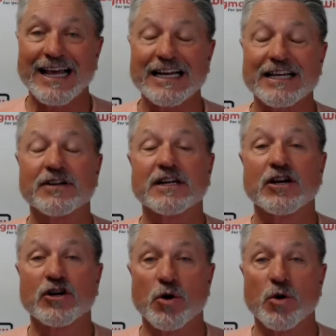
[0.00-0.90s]
can't
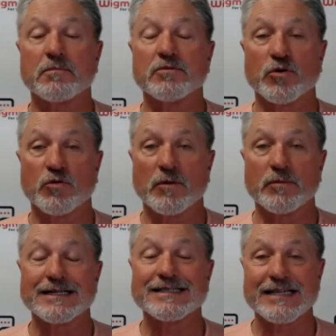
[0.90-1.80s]
even go up to a
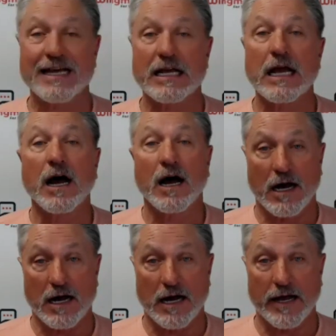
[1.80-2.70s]
woman and say,
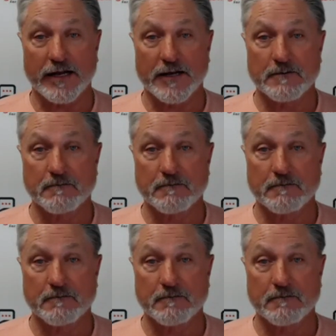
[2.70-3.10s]
hi.